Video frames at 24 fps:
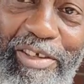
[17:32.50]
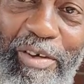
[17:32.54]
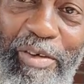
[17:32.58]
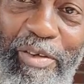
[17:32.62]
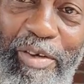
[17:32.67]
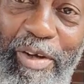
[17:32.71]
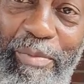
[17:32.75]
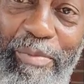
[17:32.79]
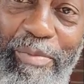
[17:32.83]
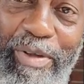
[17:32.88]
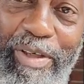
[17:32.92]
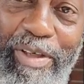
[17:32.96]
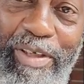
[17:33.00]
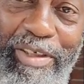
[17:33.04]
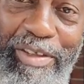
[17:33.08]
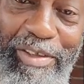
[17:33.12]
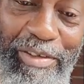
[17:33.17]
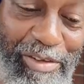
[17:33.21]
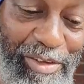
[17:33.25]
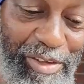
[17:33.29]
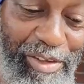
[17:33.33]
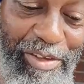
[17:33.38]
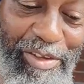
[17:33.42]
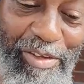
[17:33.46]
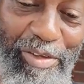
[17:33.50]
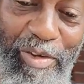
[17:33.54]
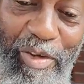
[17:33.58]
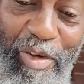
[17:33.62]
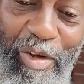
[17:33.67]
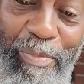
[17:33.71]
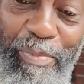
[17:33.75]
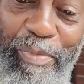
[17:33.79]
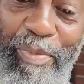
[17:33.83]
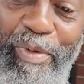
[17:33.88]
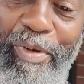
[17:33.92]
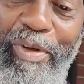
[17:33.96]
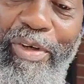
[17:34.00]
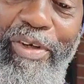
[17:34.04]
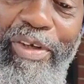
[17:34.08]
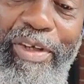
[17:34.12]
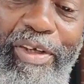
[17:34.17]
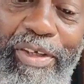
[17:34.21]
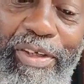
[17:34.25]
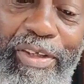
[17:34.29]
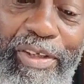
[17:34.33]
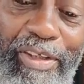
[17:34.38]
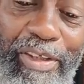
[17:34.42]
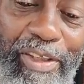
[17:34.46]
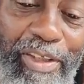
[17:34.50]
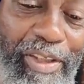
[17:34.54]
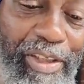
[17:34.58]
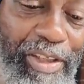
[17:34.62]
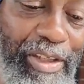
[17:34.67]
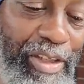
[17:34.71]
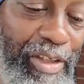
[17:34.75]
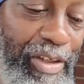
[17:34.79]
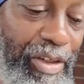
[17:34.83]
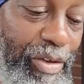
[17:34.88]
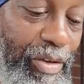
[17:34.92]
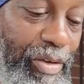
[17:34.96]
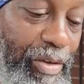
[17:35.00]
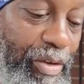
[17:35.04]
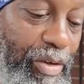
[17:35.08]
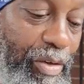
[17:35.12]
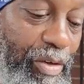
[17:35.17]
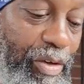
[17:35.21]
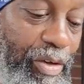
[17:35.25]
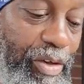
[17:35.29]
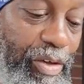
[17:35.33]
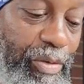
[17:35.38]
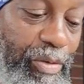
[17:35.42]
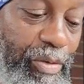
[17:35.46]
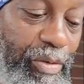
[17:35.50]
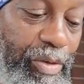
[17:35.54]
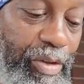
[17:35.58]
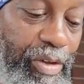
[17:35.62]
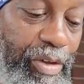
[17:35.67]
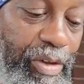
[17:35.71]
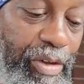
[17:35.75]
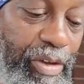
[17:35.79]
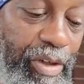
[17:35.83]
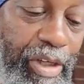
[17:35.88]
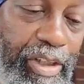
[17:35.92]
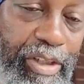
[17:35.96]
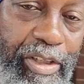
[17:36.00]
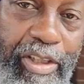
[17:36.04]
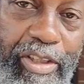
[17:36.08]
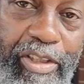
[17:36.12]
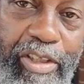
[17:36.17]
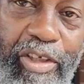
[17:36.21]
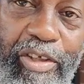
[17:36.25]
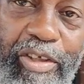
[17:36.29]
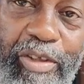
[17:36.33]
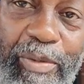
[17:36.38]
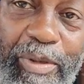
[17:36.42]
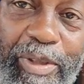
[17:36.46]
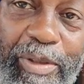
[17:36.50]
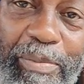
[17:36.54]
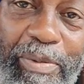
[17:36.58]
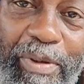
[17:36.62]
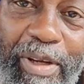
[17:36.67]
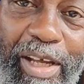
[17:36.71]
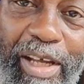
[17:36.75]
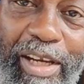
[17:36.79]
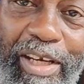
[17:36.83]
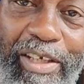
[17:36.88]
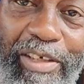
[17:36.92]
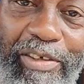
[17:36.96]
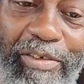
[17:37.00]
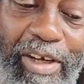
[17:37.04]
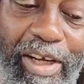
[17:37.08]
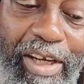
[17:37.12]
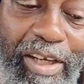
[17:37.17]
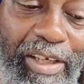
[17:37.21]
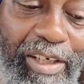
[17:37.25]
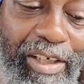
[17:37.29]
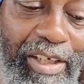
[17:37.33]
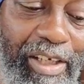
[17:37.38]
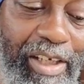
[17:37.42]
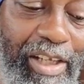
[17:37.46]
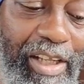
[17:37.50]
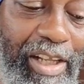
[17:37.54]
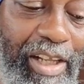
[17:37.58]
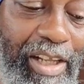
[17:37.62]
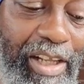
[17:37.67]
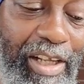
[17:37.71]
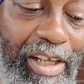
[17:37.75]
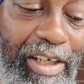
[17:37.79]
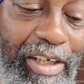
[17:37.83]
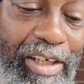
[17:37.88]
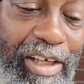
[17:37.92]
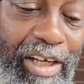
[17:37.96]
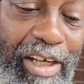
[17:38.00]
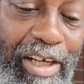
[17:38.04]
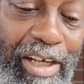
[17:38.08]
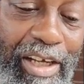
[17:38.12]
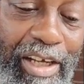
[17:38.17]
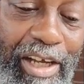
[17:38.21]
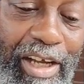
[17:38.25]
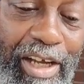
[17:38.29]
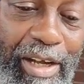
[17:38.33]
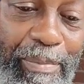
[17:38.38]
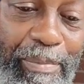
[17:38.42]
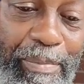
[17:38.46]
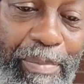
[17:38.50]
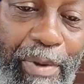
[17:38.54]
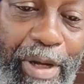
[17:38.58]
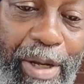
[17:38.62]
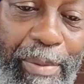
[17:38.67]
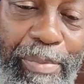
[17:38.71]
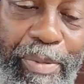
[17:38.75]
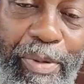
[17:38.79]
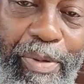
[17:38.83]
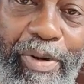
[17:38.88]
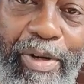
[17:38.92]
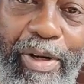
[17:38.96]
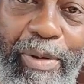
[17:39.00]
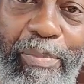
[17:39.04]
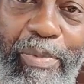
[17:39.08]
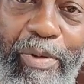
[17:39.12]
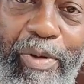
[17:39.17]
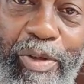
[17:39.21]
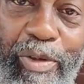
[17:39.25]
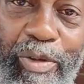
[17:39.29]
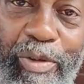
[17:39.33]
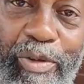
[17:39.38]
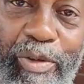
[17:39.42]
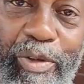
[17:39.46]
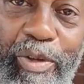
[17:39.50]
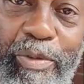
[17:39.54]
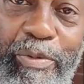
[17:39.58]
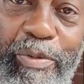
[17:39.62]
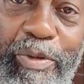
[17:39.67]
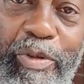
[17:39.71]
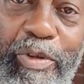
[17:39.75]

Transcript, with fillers: going up, and this this will go up on uh, on the. I, I told you what the plan is, right? It, I, I I put it up on YouTube.